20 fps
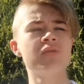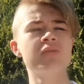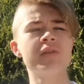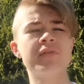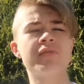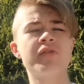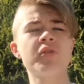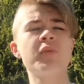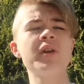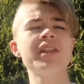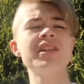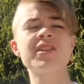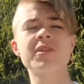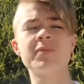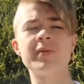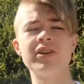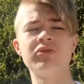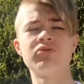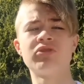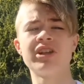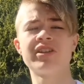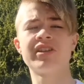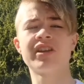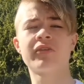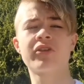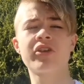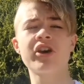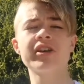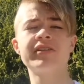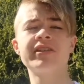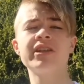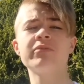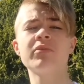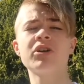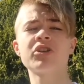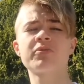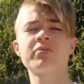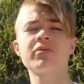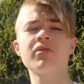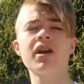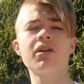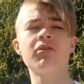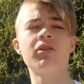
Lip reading: with the wind speed reaching 13 miles per